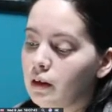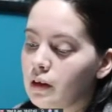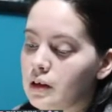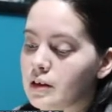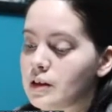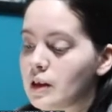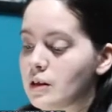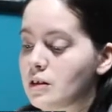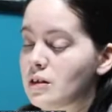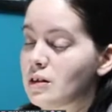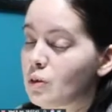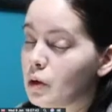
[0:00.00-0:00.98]
it says
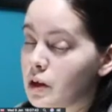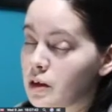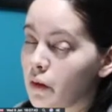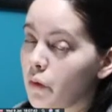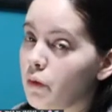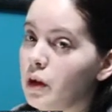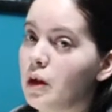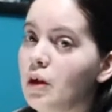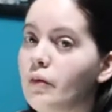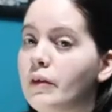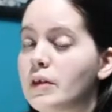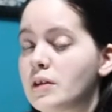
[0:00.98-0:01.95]
is question 3
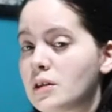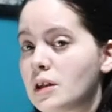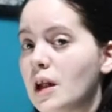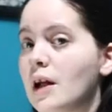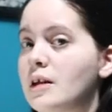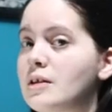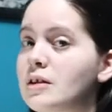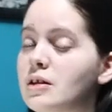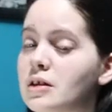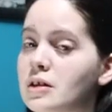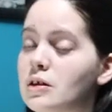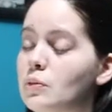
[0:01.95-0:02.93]
of this test,
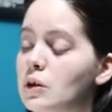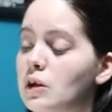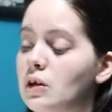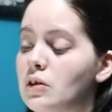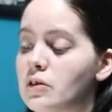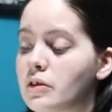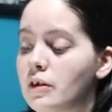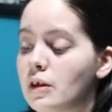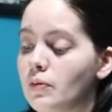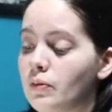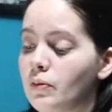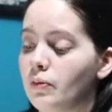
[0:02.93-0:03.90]
just because
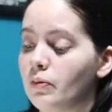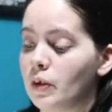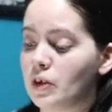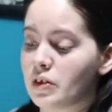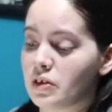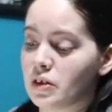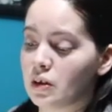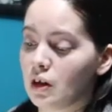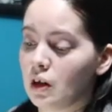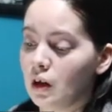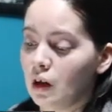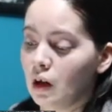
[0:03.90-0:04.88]
the first
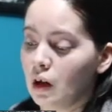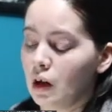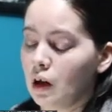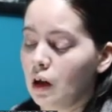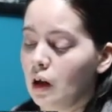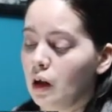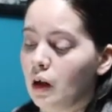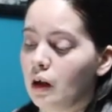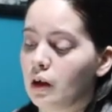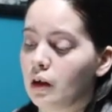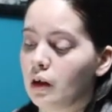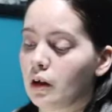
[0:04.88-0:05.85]

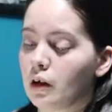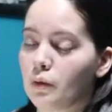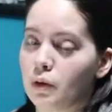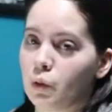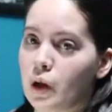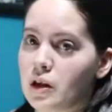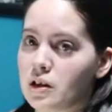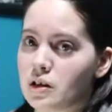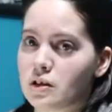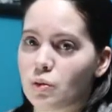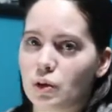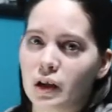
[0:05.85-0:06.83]
couple
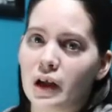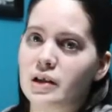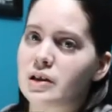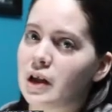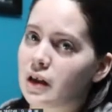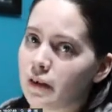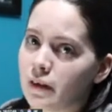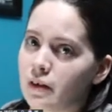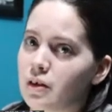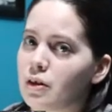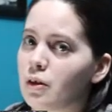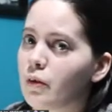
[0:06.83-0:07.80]
questions weren't actually
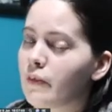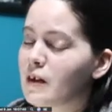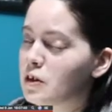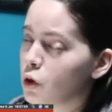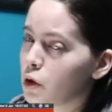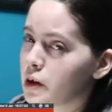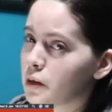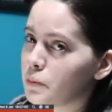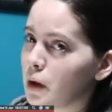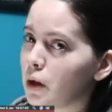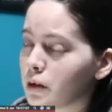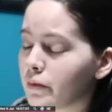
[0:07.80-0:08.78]
anything to do with the sorting
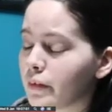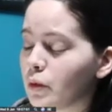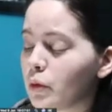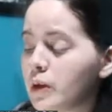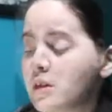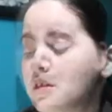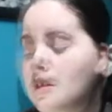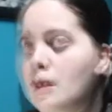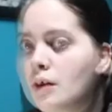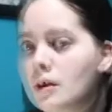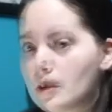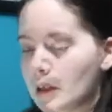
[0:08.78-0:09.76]
part of the quiz.
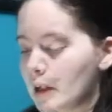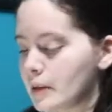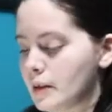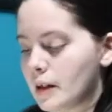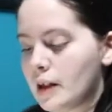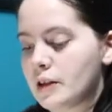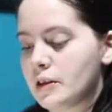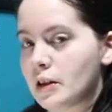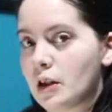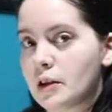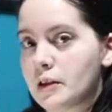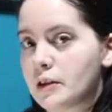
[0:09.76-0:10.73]
So let's get
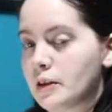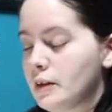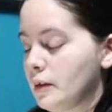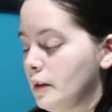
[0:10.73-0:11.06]
started.